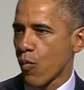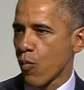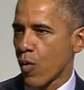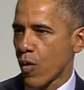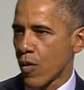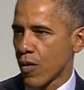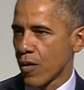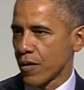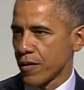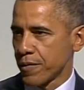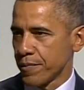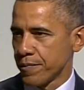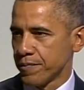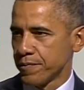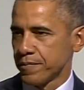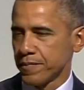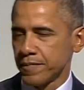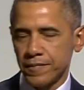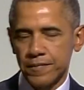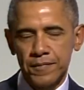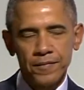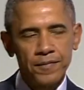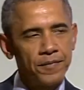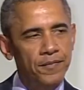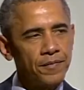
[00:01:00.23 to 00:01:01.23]
world
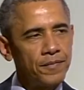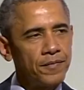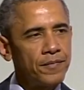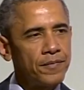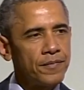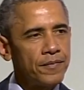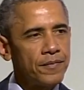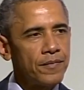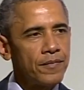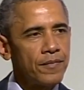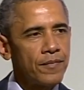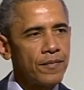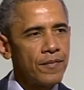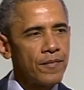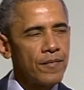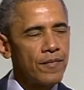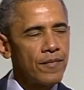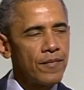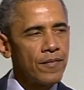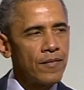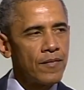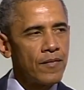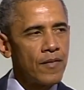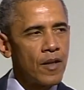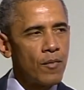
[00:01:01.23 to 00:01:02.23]

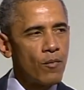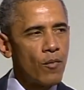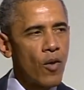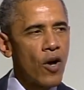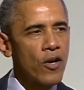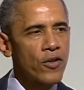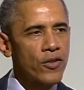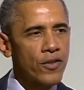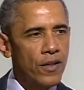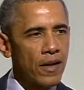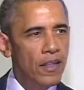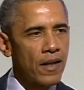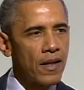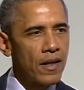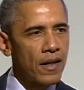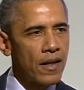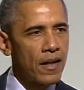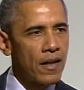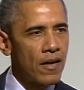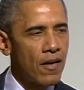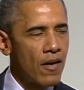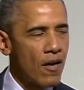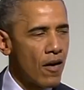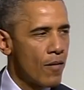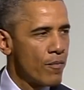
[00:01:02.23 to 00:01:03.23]
than
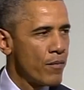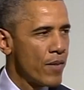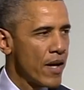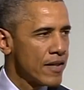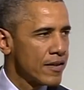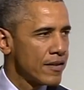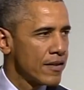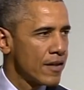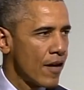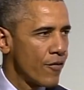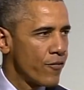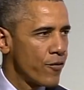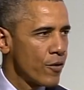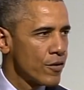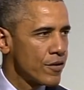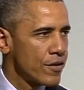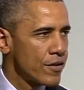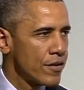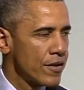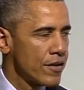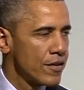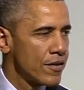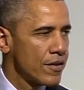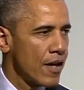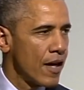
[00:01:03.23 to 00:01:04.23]
marshaling our best efforts
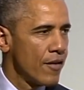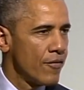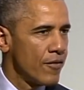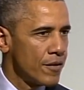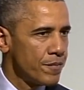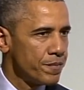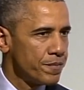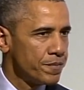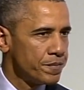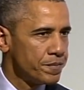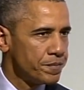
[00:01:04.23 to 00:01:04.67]
to save it?